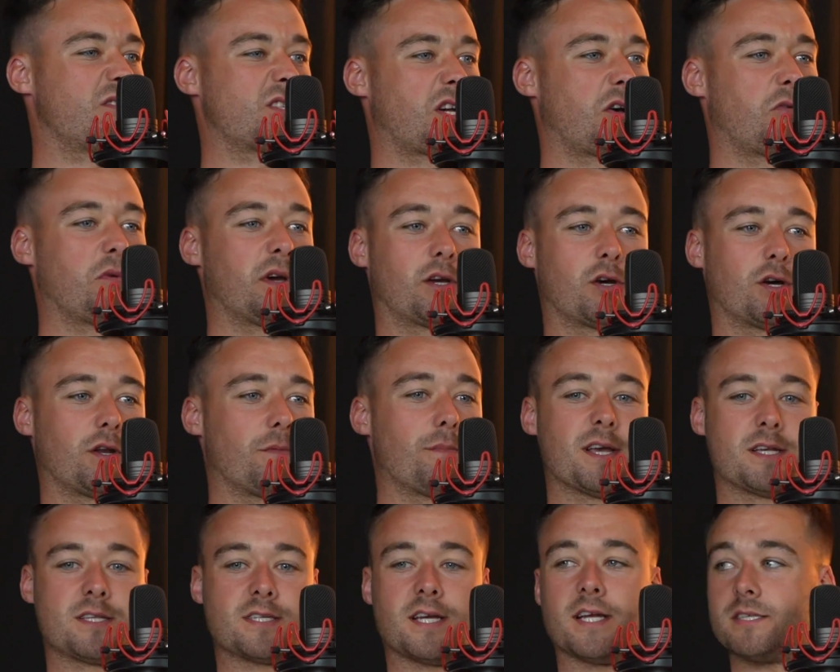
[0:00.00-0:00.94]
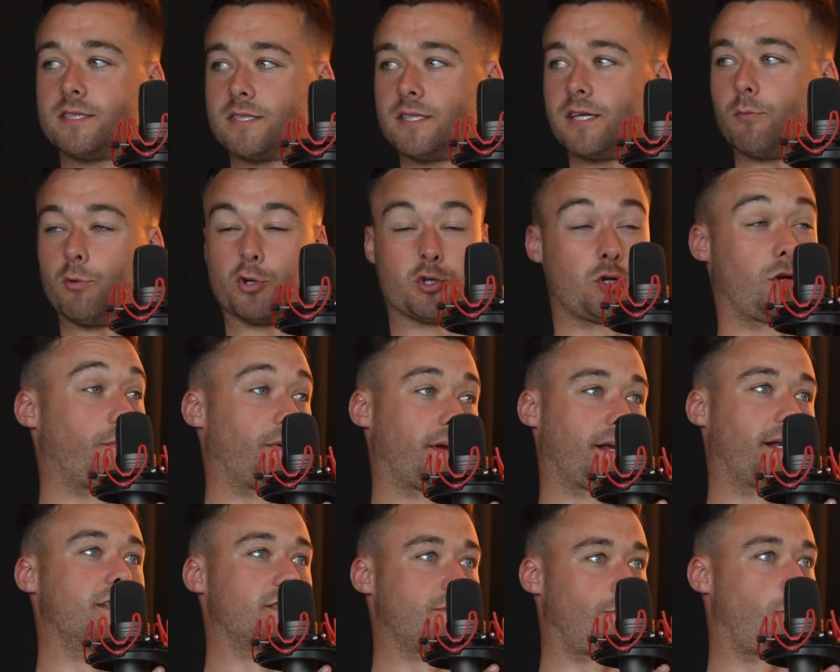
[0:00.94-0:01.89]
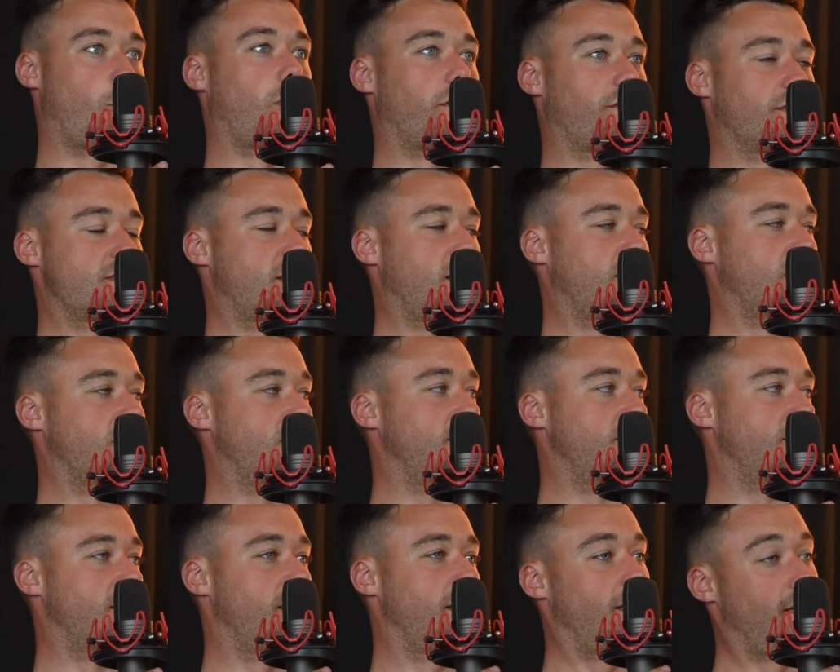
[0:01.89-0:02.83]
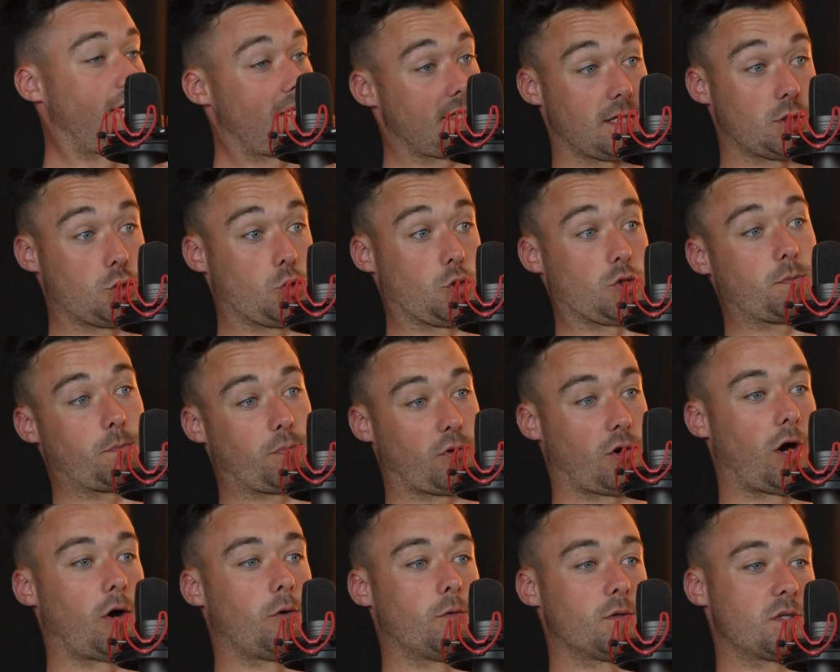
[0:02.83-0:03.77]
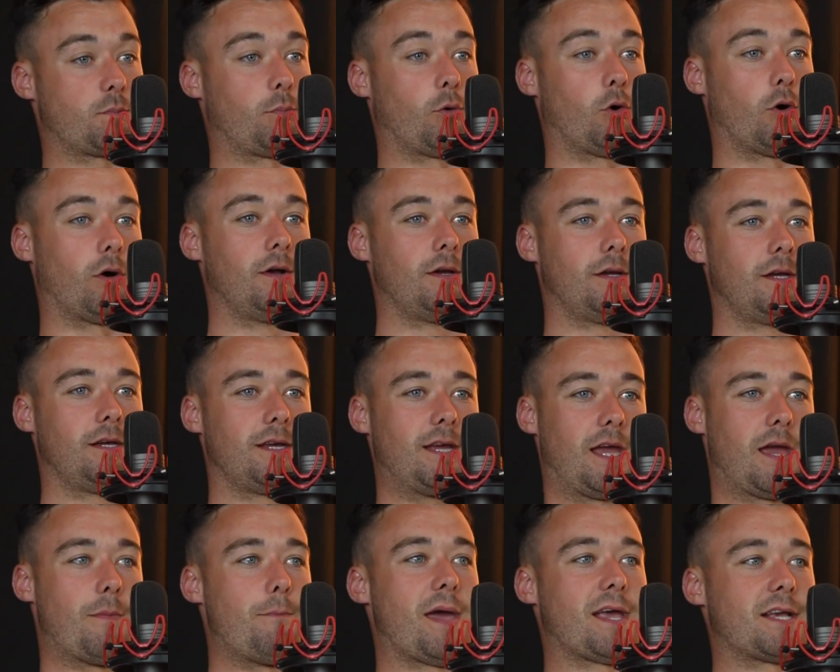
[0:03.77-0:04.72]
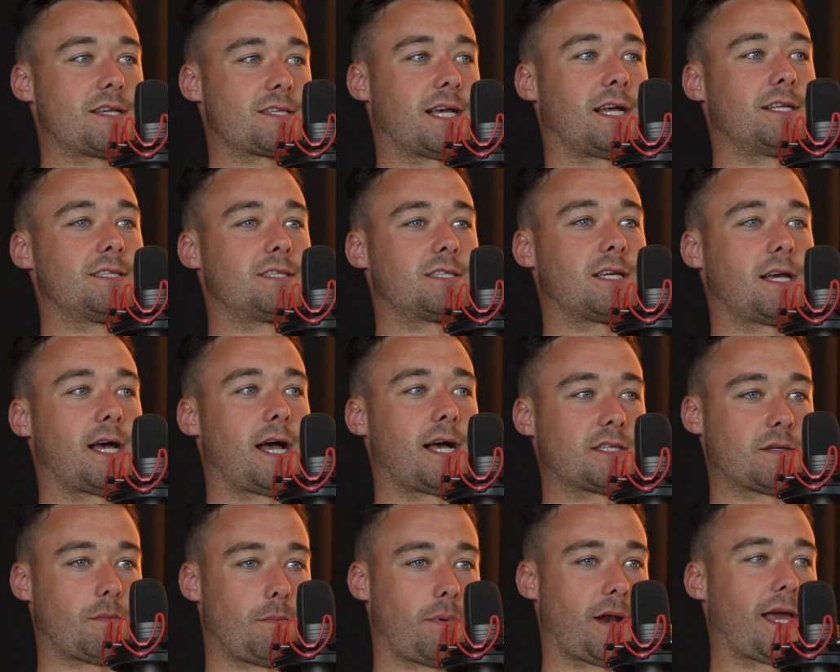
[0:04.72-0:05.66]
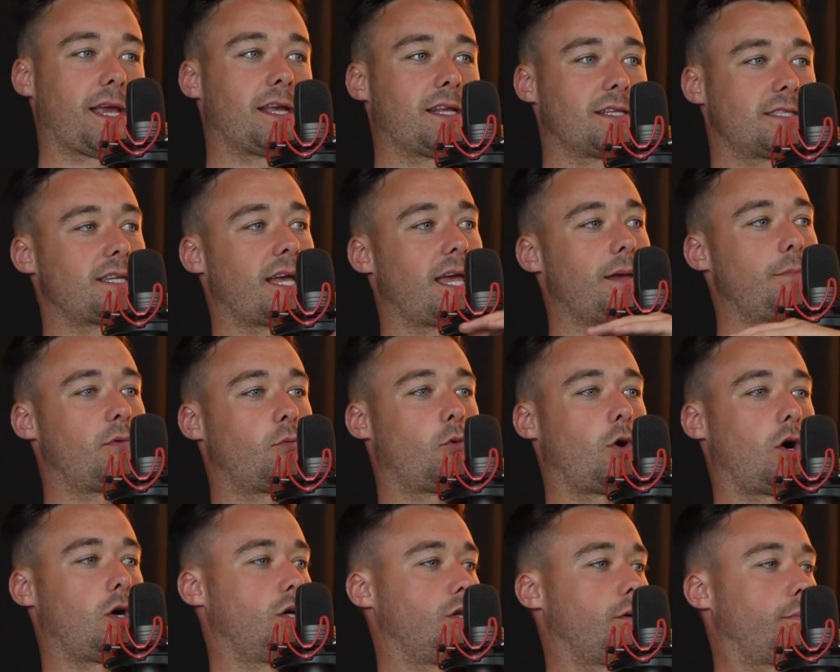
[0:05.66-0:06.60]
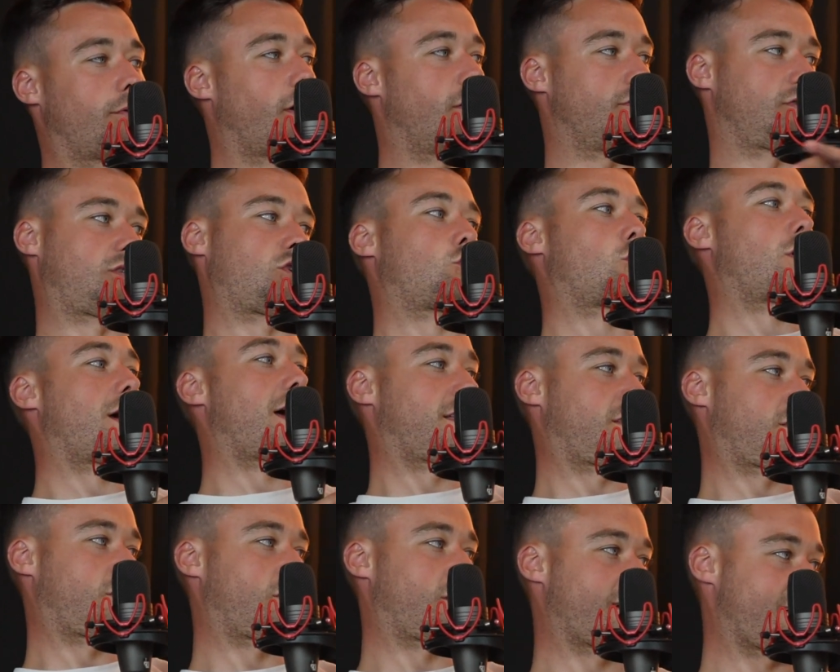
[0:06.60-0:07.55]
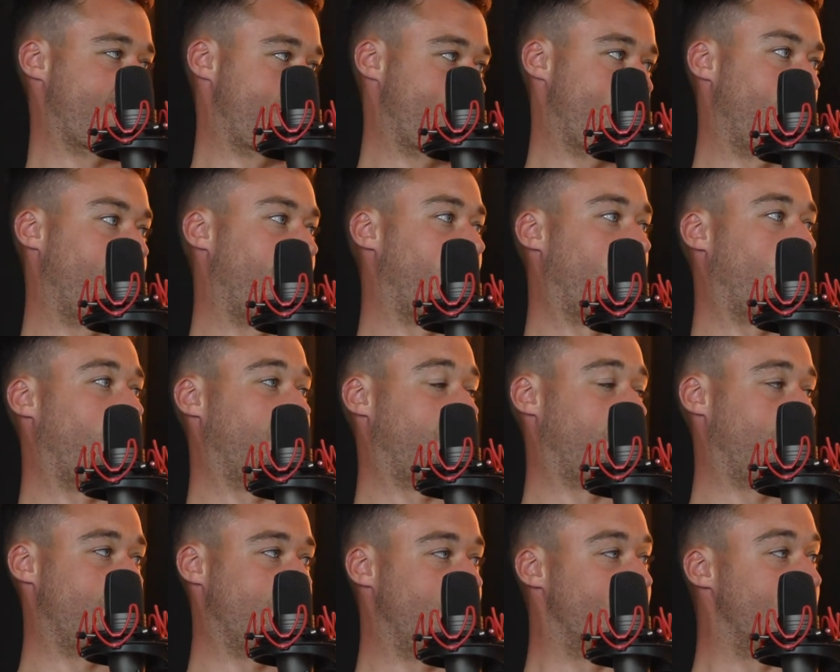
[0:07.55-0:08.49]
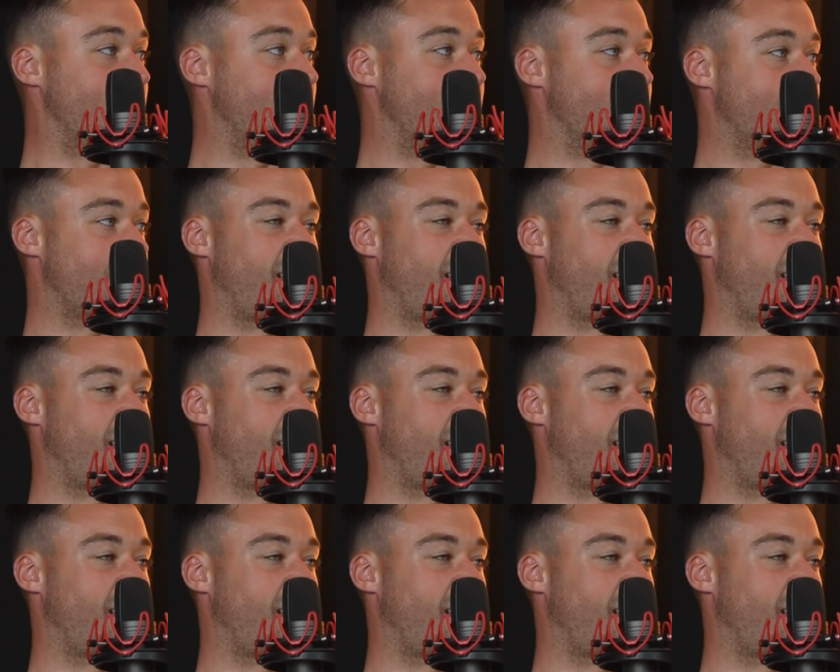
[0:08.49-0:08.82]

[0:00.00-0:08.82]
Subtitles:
So it kind of makes sense that we're trying to bring it into more of our sessions than just pros, but it makes sense as a blanket statement with all the pros to try add to their game, no matter what their position is.